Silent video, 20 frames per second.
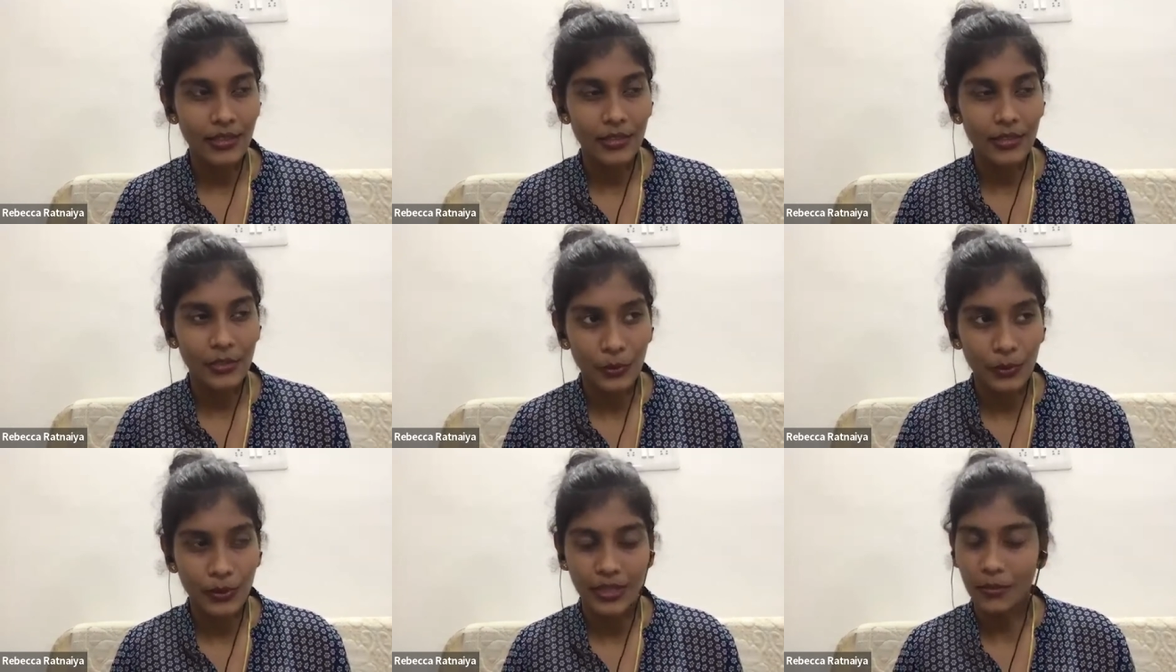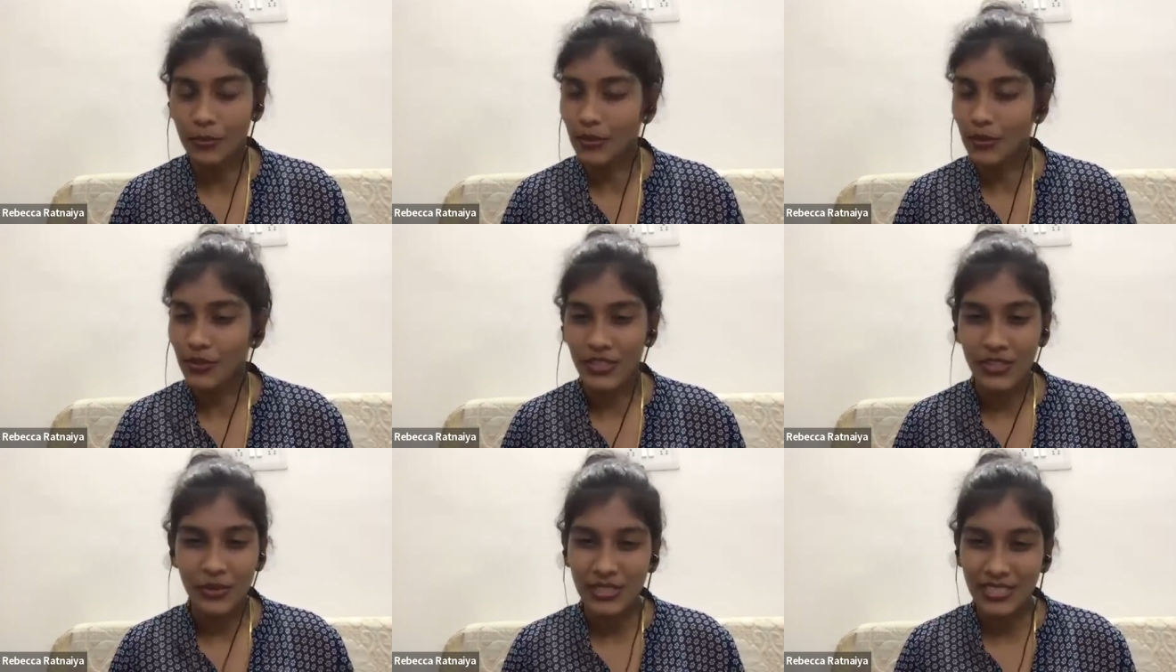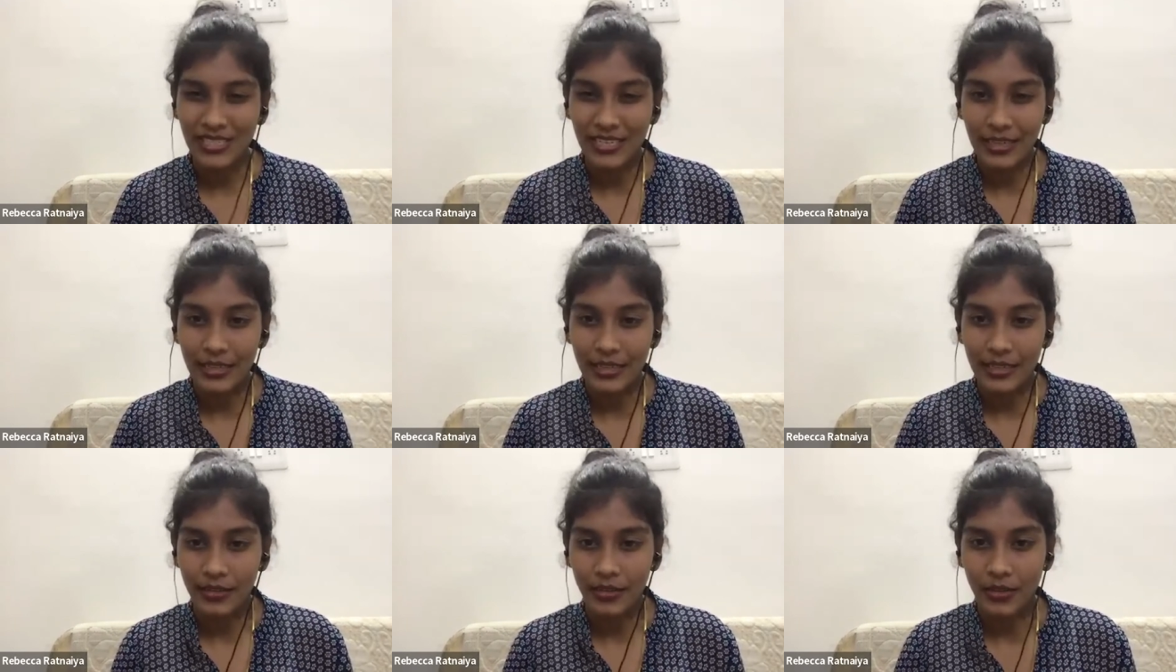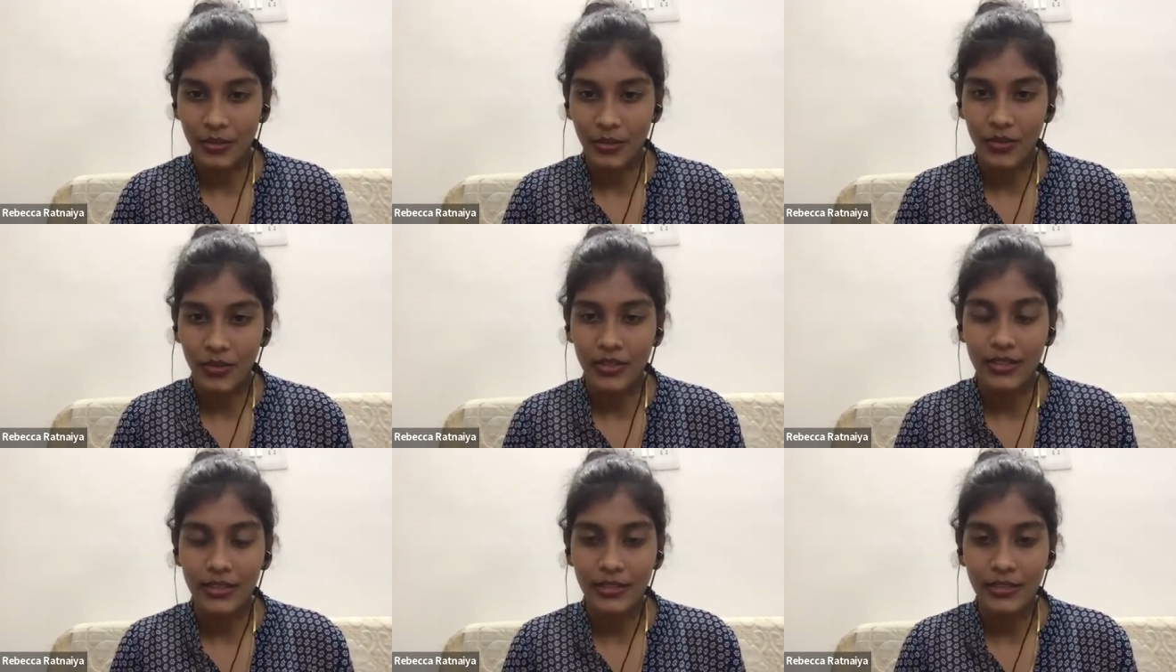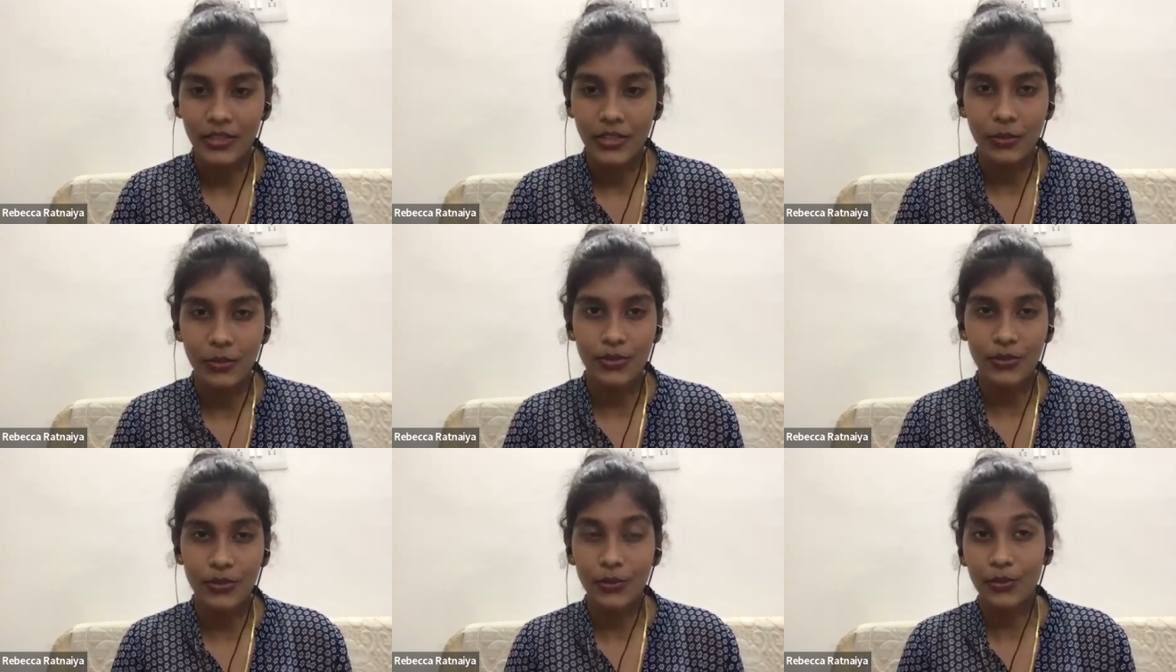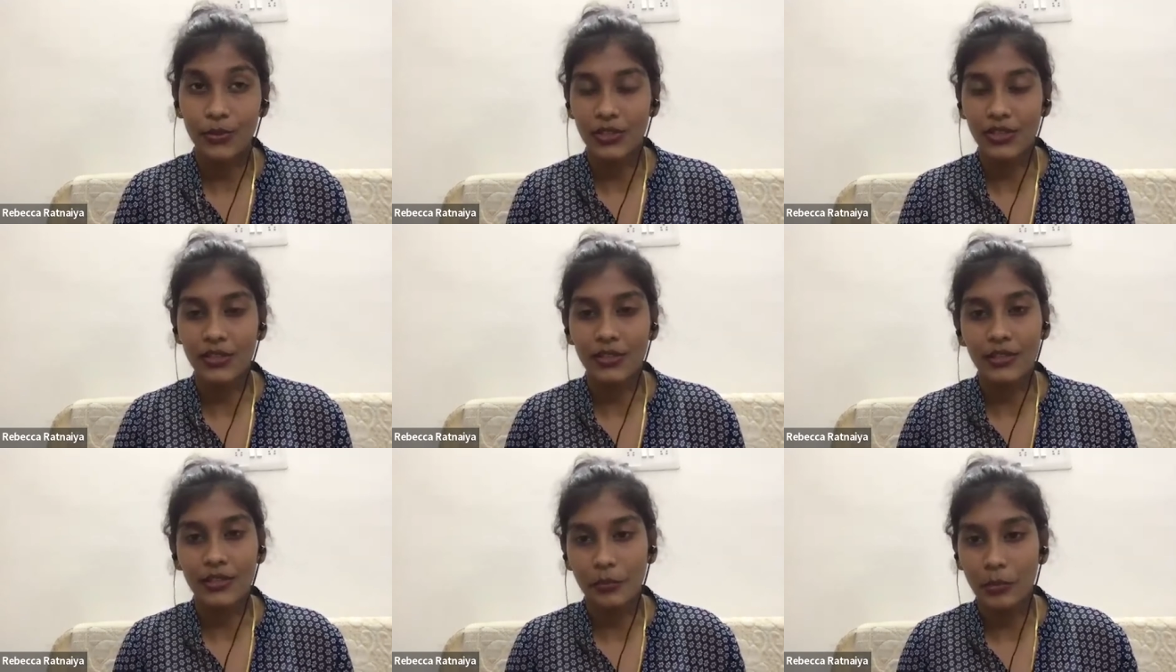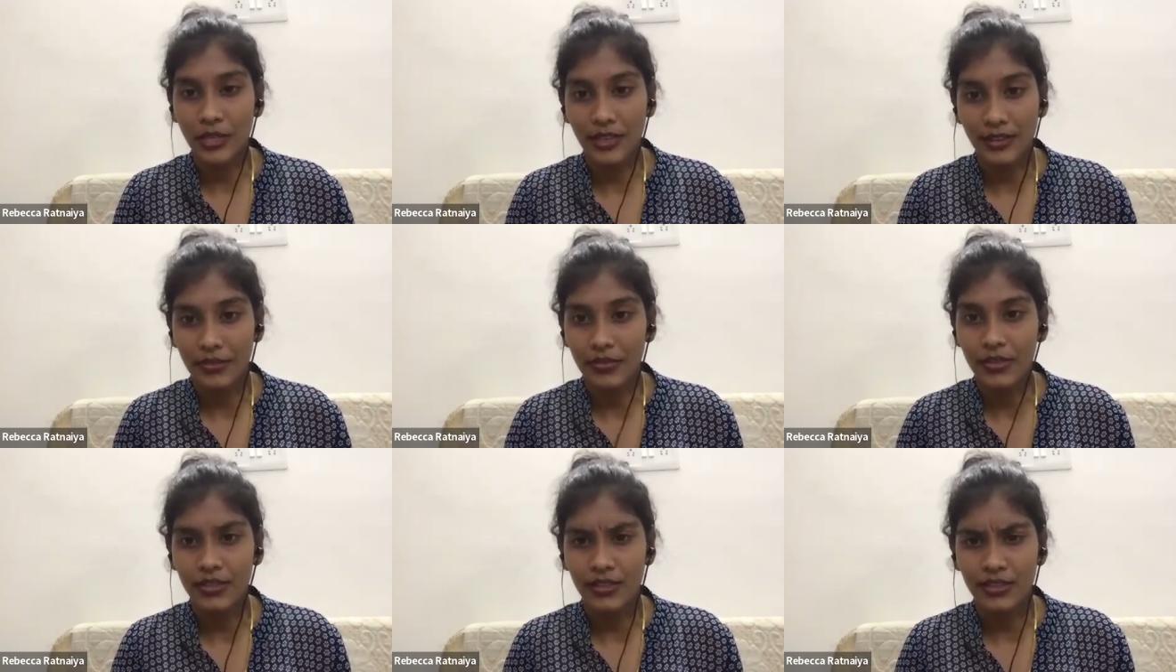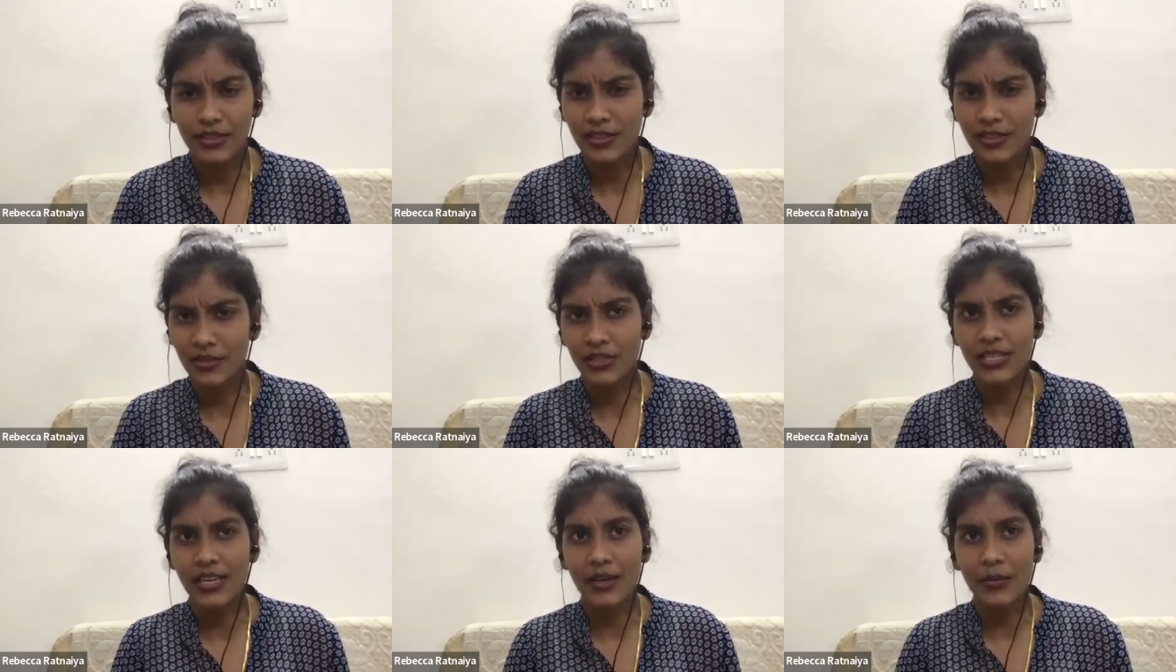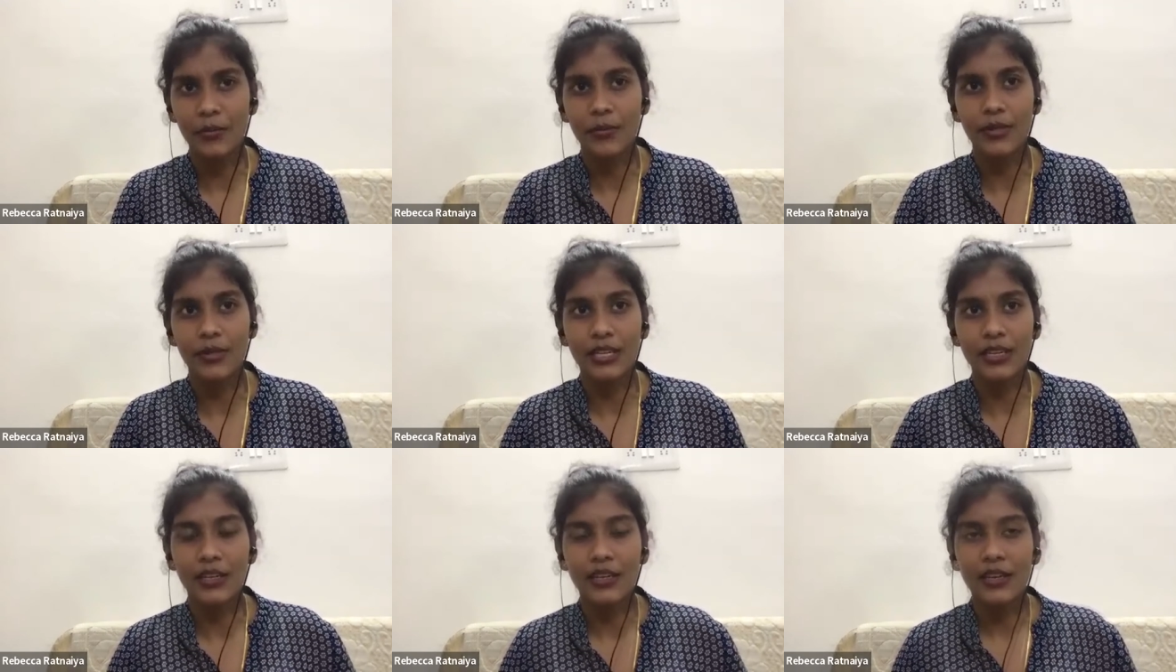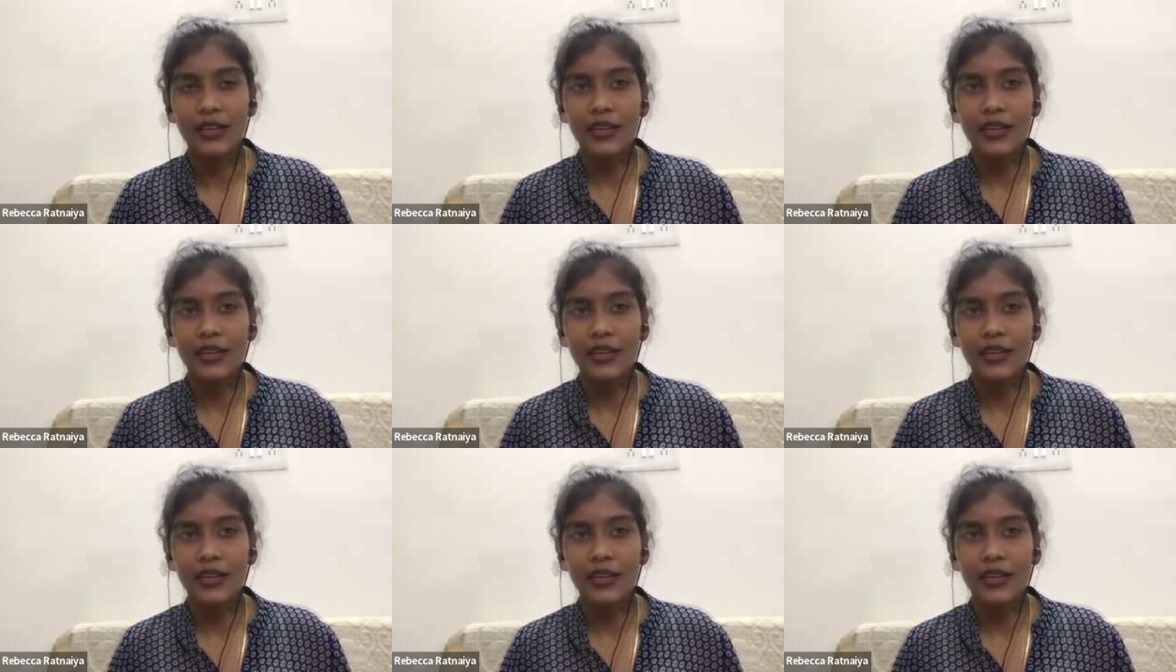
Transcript: it's okay because she was crying a lot and she was so jilted by everything that was happening